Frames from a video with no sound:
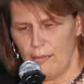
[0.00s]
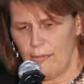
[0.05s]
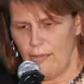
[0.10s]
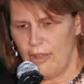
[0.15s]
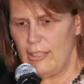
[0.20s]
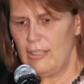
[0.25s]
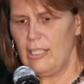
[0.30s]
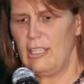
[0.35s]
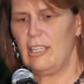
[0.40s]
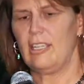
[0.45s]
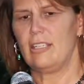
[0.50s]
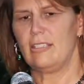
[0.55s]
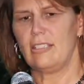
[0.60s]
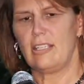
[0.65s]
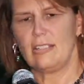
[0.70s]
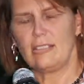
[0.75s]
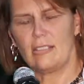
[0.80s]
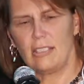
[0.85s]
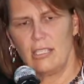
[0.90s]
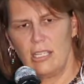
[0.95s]
Finally, he
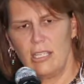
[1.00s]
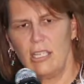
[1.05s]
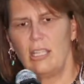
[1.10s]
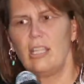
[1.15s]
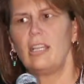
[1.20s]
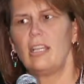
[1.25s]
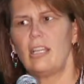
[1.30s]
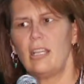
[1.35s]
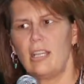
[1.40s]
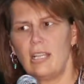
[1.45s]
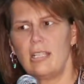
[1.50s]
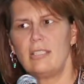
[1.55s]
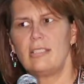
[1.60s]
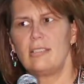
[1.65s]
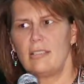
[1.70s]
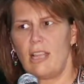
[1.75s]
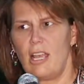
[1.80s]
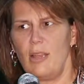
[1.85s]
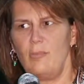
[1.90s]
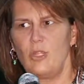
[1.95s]
says, it's
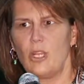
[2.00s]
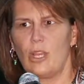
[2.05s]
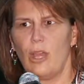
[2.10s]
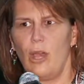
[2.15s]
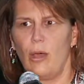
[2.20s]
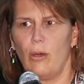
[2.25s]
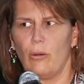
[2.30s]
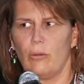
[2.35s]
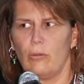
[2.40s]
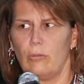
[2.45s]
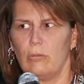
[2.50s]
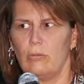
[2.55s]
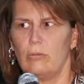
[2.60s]
time to go.